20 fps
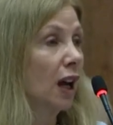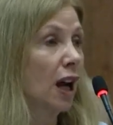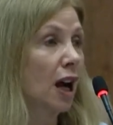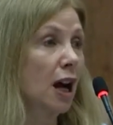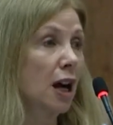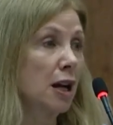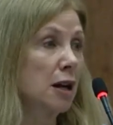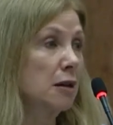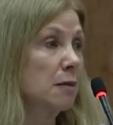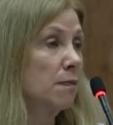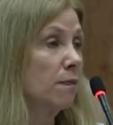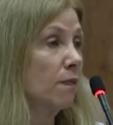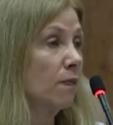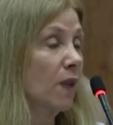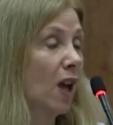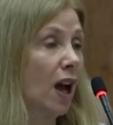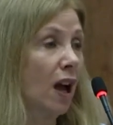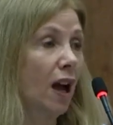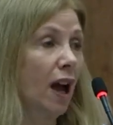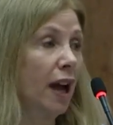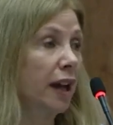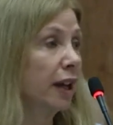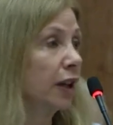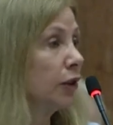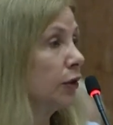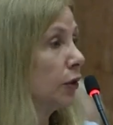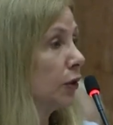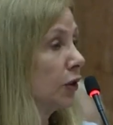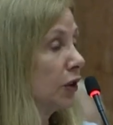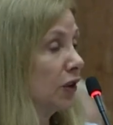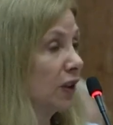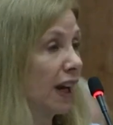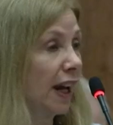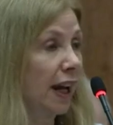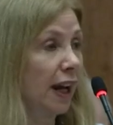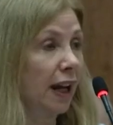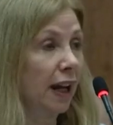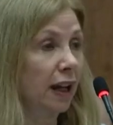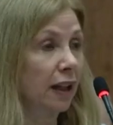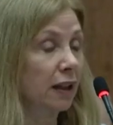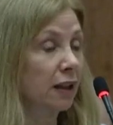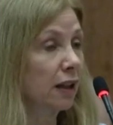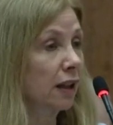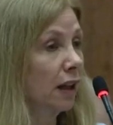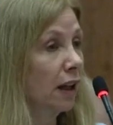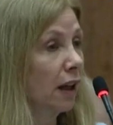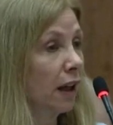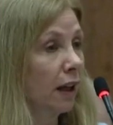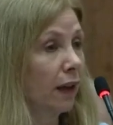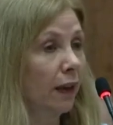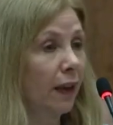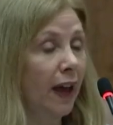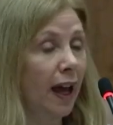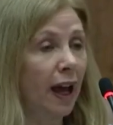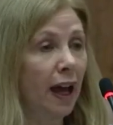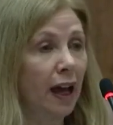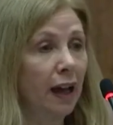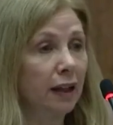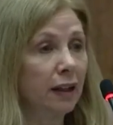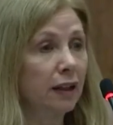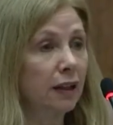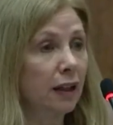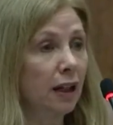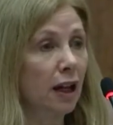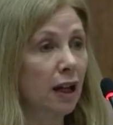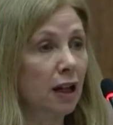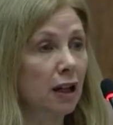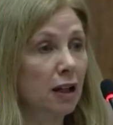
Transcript: I understand that